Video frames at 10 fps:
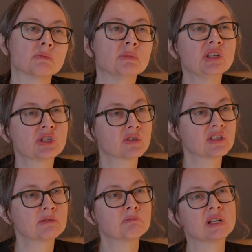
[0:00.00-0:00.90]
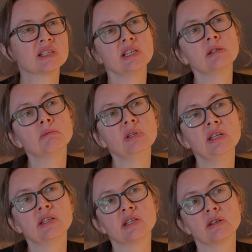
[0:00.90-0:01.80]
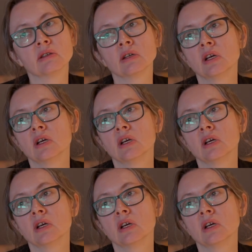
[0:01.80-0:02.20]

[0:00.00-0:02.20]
Mediterranean basin, be it in